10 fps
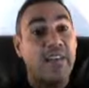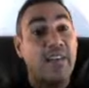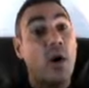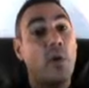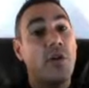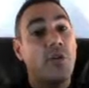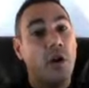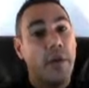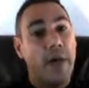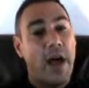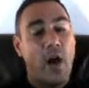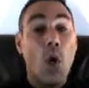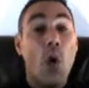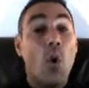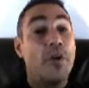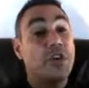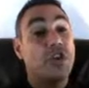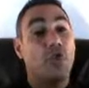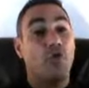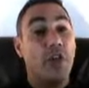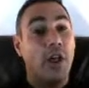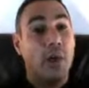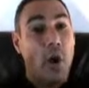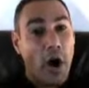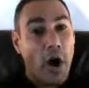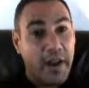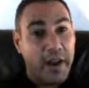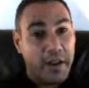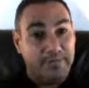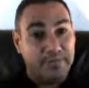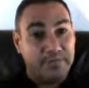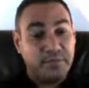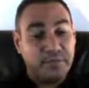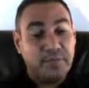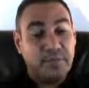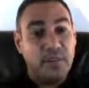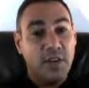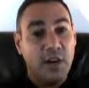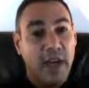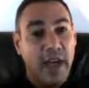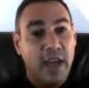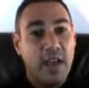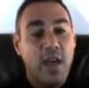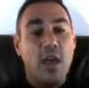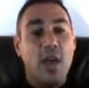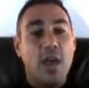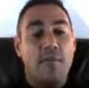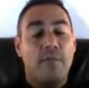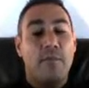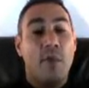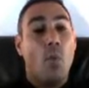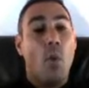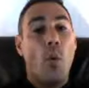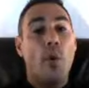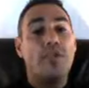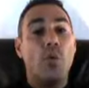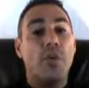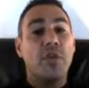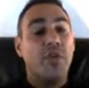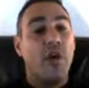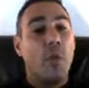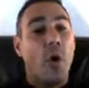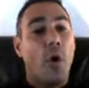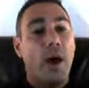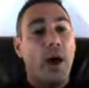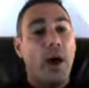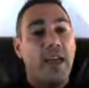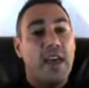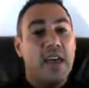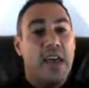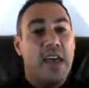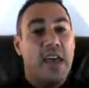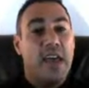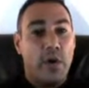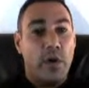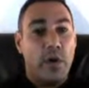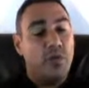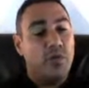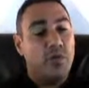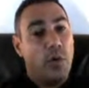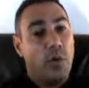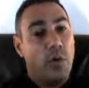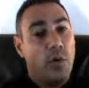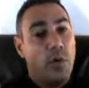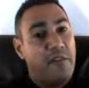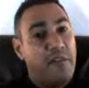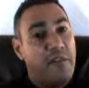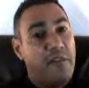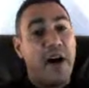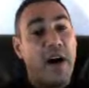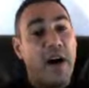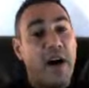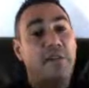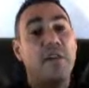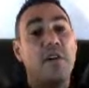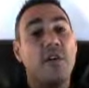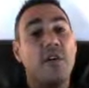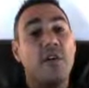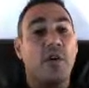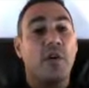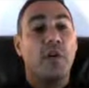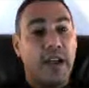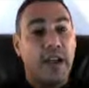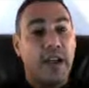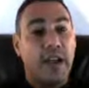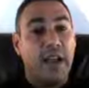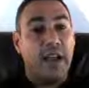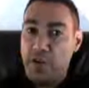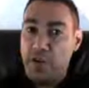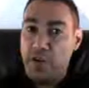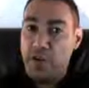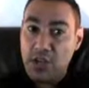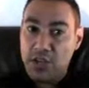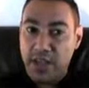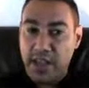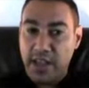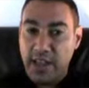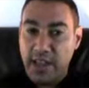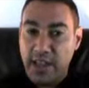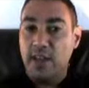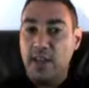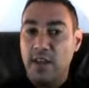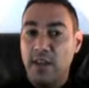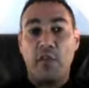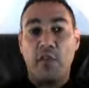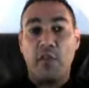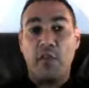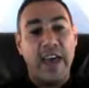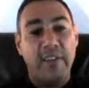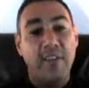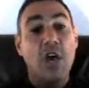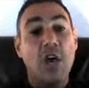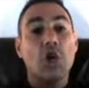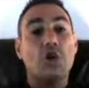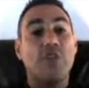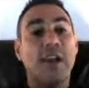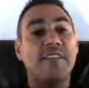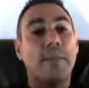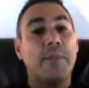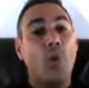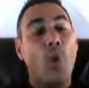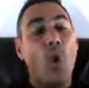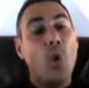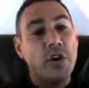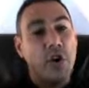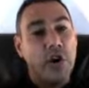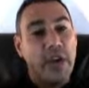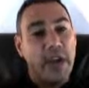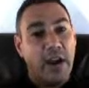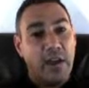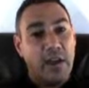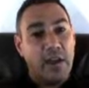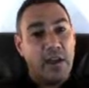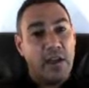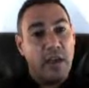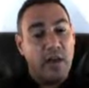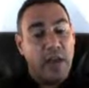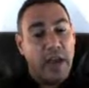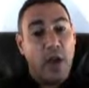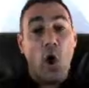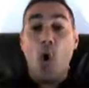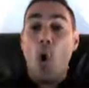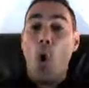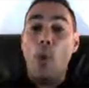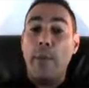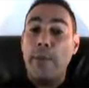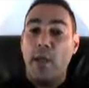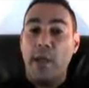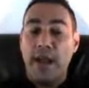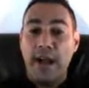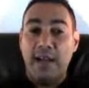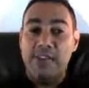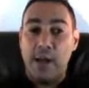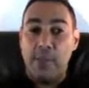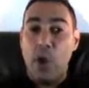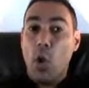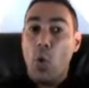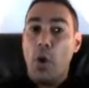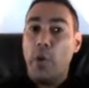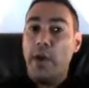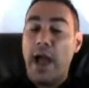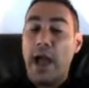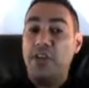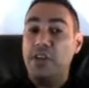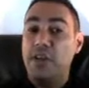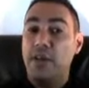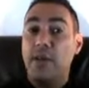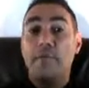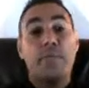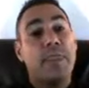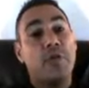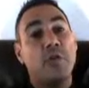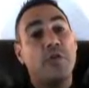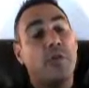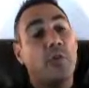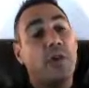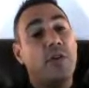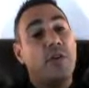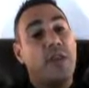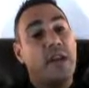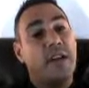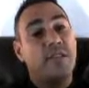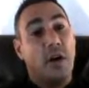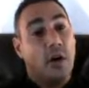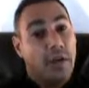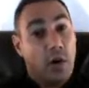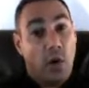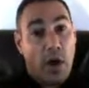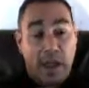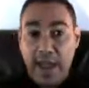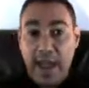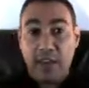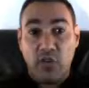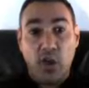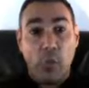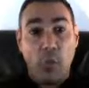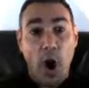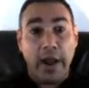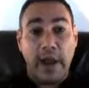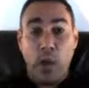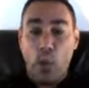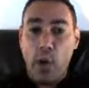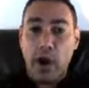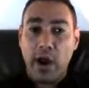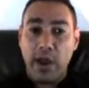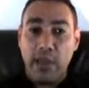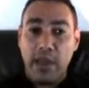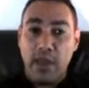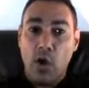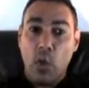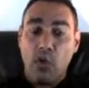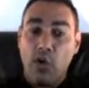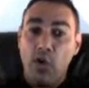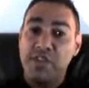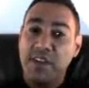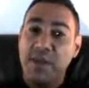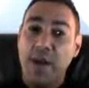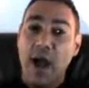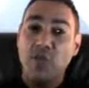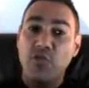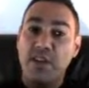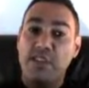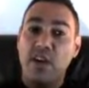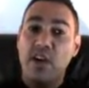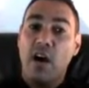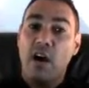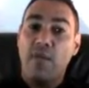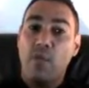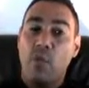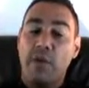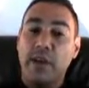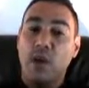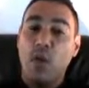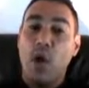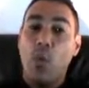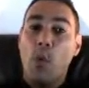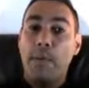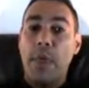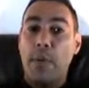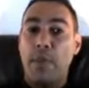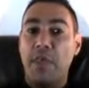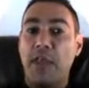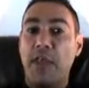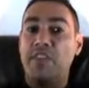thing I want to talk about, which is guerrilla marketing. Okay? What we do with guerrilla marketing is we'll have 5 or 6 or as many as you'd like of our staff dress up in all your gear, okay? Or we build a concept where we actually do things, again, guerrilla marketing, we're going to be crossing the boundaries of, what people think is